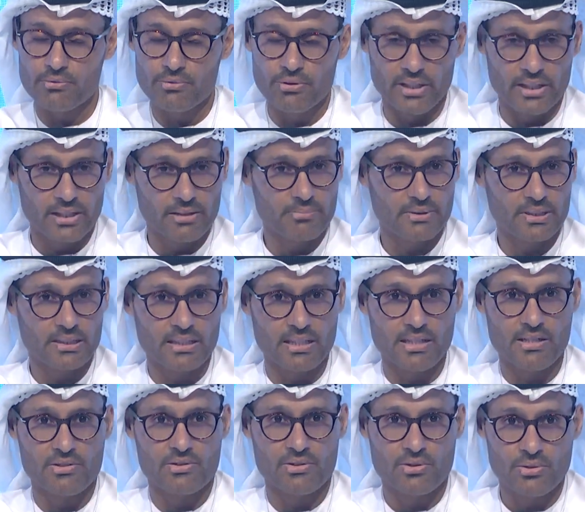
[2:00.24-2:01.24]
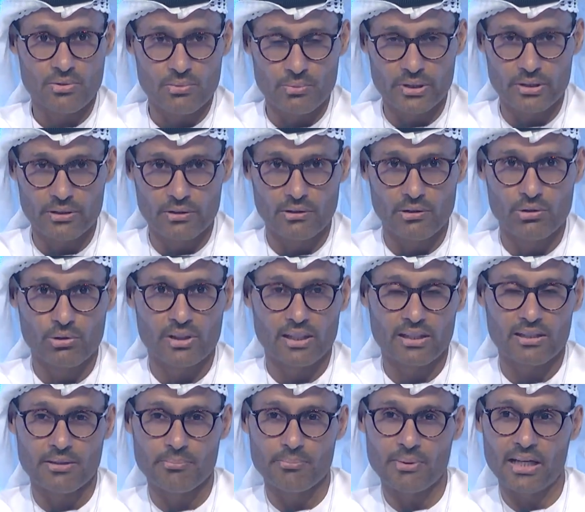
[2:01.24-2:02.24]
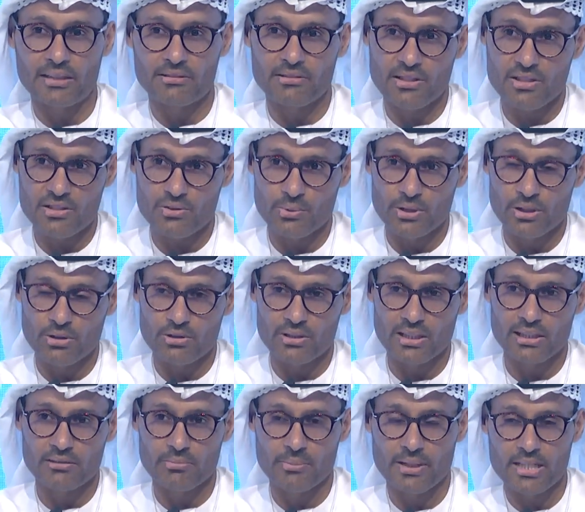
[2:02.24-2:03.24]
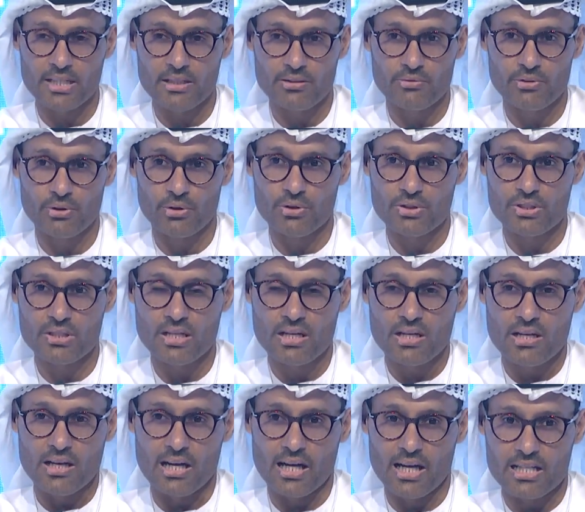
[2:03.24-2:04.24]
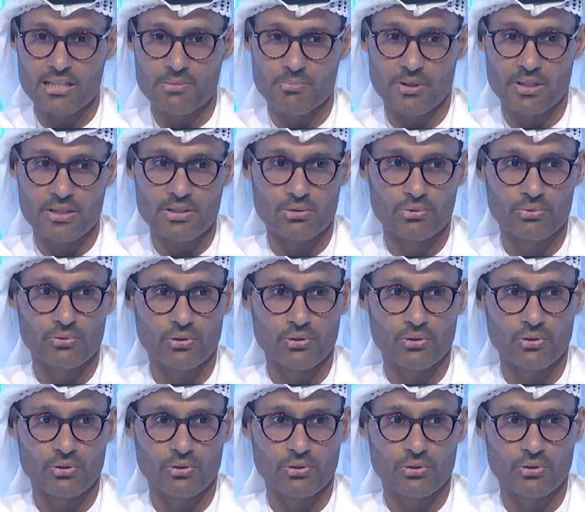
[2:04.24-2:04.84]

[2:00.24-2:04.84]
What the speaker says: of the APTs, we look at the patterns, we look at many of those aspects to